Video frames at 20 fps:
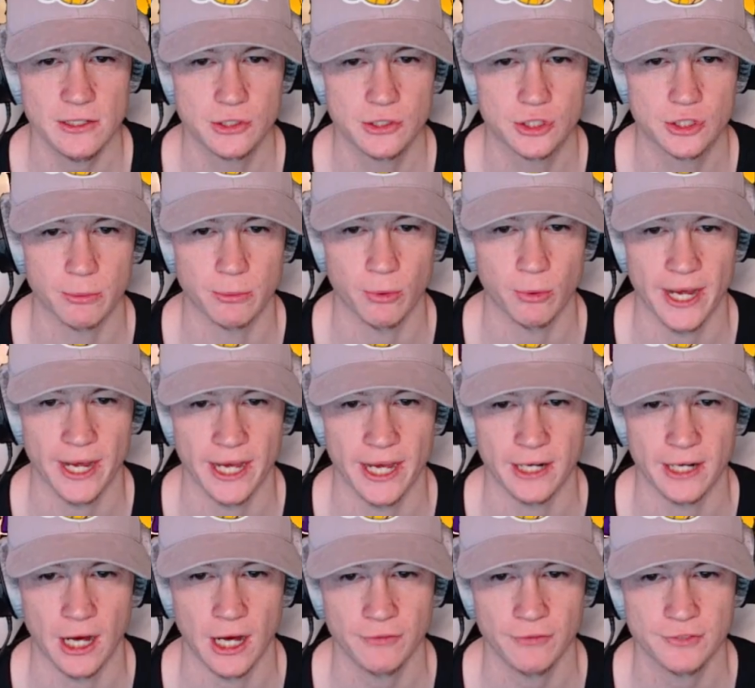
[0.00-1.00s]
Dribble
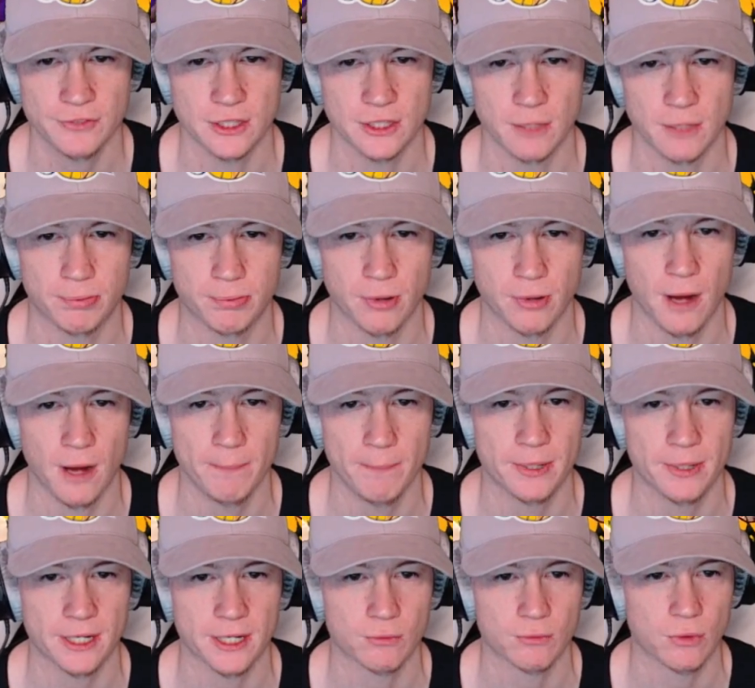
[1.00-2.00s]
handoff to LeBron.
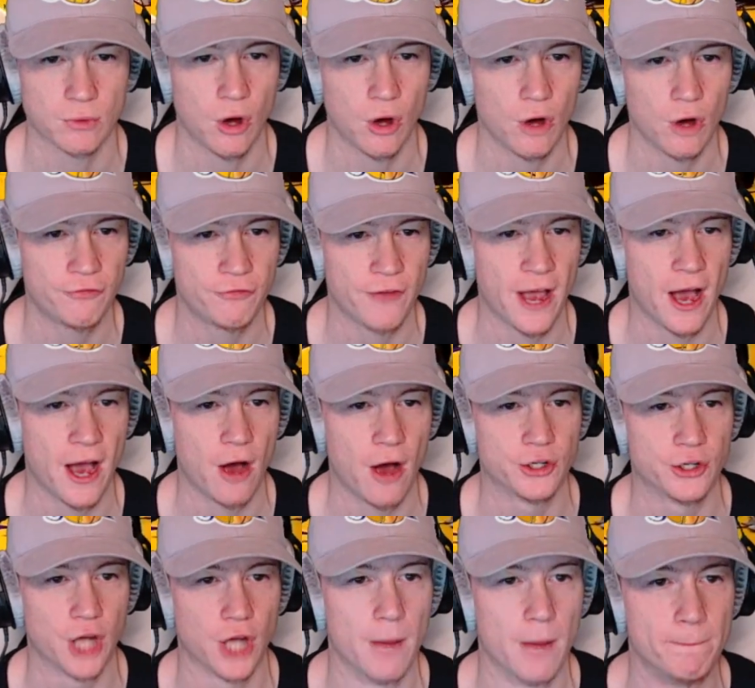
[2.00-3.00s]
Pick and roll.
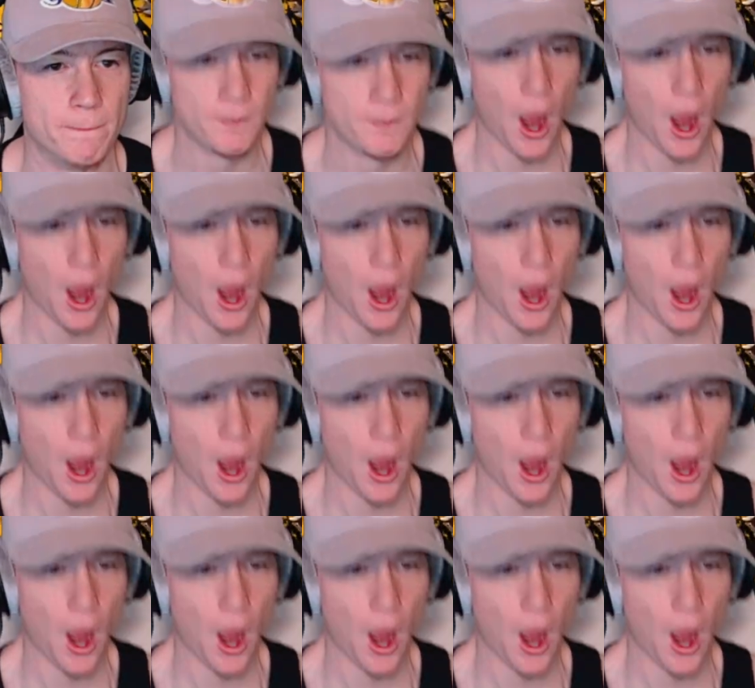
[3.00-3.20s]
Found him.